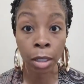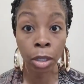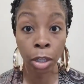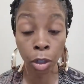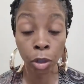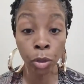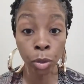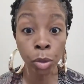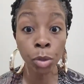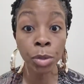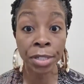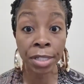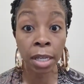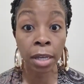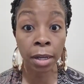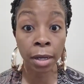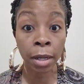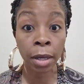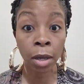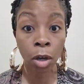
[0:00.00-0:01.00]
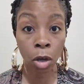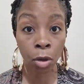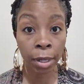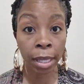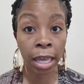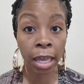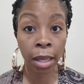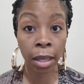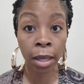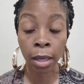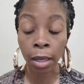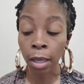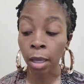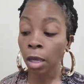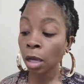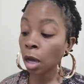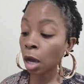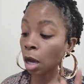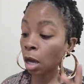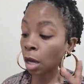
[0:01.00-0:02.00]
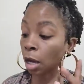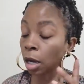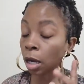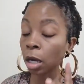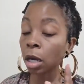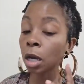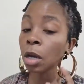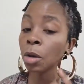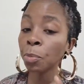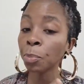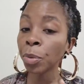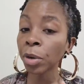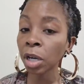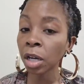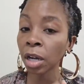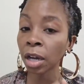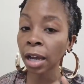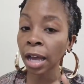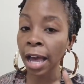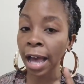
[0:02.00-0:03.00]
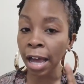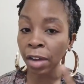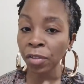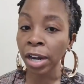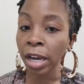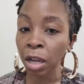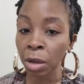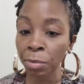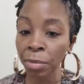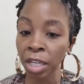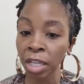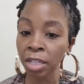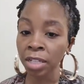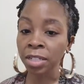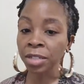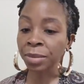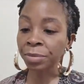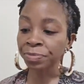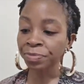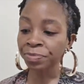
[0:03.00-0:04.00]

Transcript: You're losing. Okay. A good book I recommend,